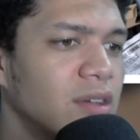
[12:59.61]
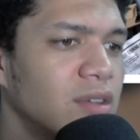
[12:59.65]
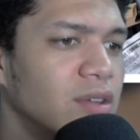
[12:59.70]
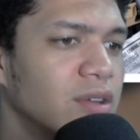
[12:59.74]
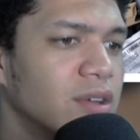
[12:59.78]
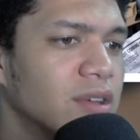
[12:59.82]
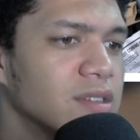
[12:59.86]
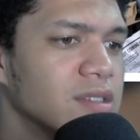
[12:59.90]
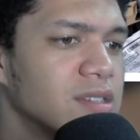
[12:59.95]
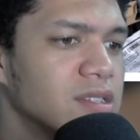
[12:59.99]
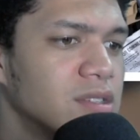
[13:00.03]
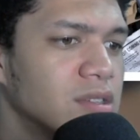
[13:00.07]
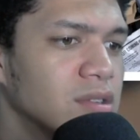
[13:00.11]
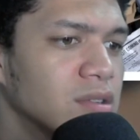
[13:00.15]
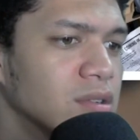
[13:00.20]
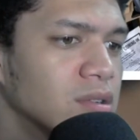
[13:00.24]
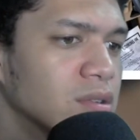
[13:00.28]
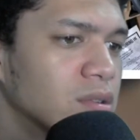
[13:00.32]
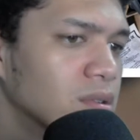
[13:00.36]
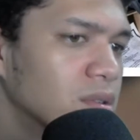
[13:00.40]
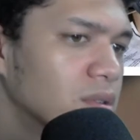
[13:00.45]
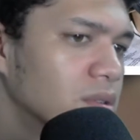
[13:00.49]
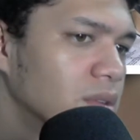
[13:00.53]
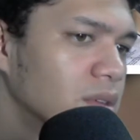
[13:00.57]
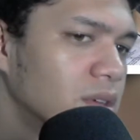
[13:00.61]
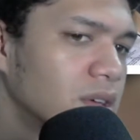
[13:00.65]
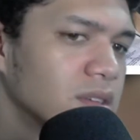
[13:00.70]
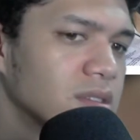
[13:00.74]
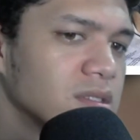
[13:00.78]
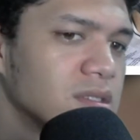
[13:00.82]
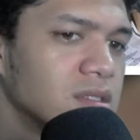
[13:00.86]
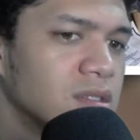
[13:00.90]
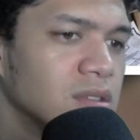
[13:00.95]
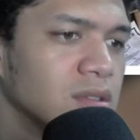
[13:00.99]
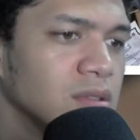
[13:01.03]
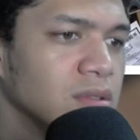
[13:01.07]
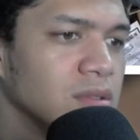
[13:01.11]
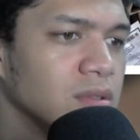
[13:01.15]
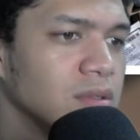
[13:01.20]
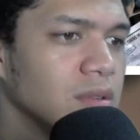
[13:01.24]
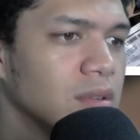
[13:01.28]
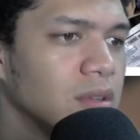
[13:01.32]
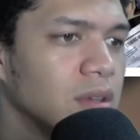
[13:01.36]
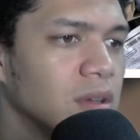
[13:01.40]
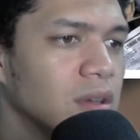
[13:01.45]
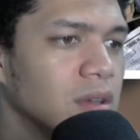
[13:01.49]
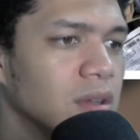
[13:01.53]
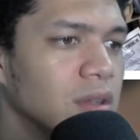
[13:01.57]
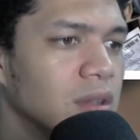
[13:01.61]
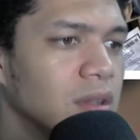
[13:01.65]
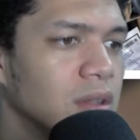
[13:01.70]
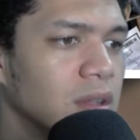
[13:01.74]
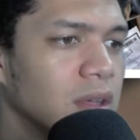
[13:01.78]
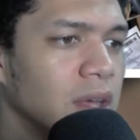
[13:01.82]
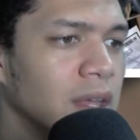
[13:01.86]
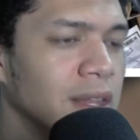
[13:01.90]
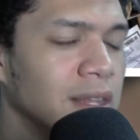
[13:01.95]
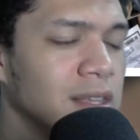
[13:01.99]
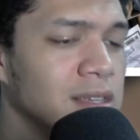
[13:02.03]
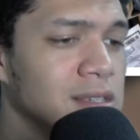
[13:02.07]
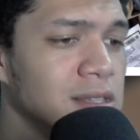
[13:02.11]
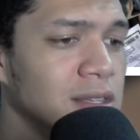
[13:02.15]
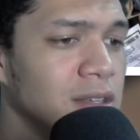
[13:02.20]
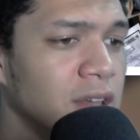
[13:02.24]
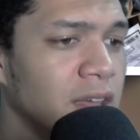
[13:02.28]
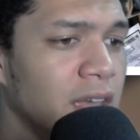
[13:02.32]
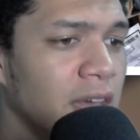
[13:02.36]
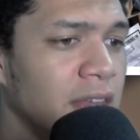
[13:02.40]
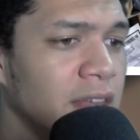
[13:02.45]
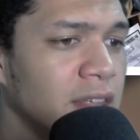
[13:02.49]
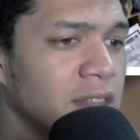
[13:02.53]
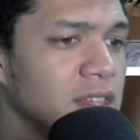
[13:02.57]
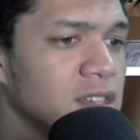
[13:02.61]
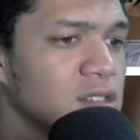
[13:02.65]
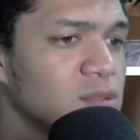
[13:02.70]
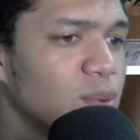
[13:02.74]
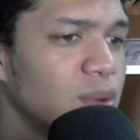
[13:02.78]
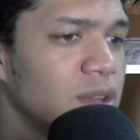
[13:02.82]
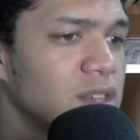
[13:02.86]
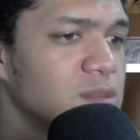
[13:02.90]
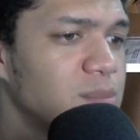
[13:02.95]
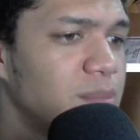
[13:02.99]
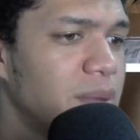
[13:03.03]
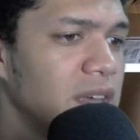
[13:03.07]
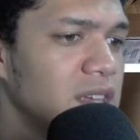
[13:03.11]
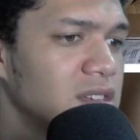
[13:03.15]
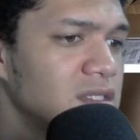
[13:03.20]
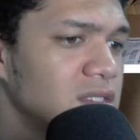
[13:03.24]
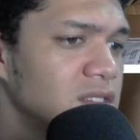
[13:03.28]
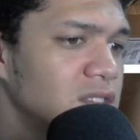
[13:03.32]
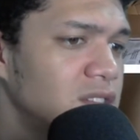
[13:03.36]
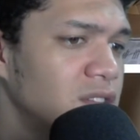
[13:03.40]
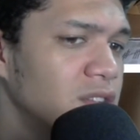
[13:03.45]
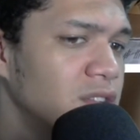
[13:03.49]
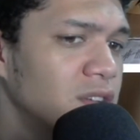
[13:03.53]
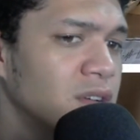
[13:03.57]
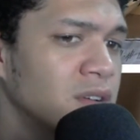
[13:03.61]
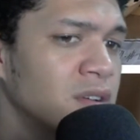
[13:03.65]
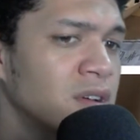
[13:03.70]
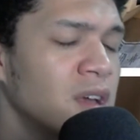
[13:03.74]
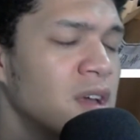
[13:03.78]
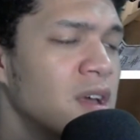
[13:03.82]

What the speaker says: You can still at least look at it. This one is base interior.